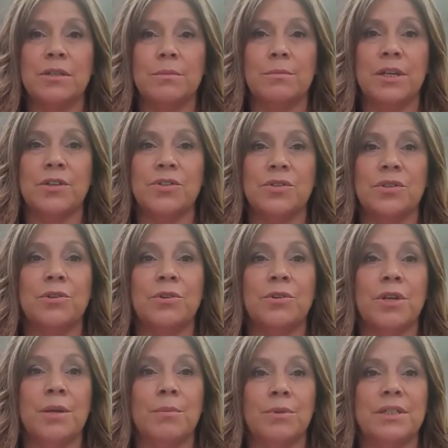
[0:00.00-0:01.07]
to make sure they're
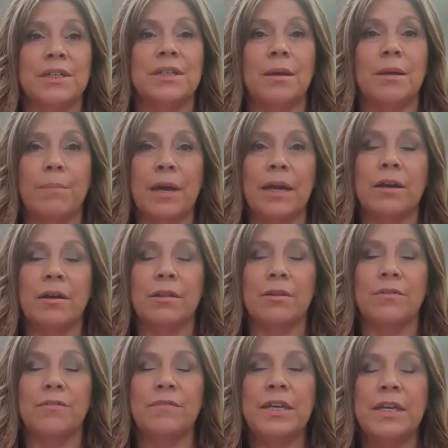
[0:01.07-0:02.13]
able to get back on
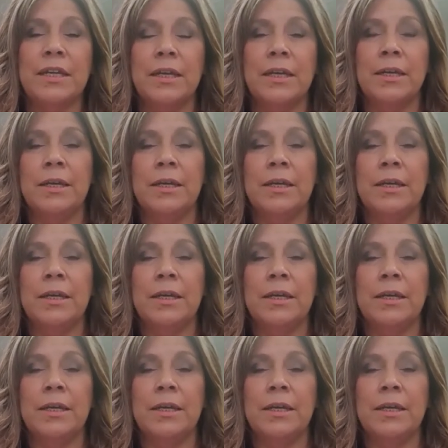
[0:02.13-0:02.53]
their feet.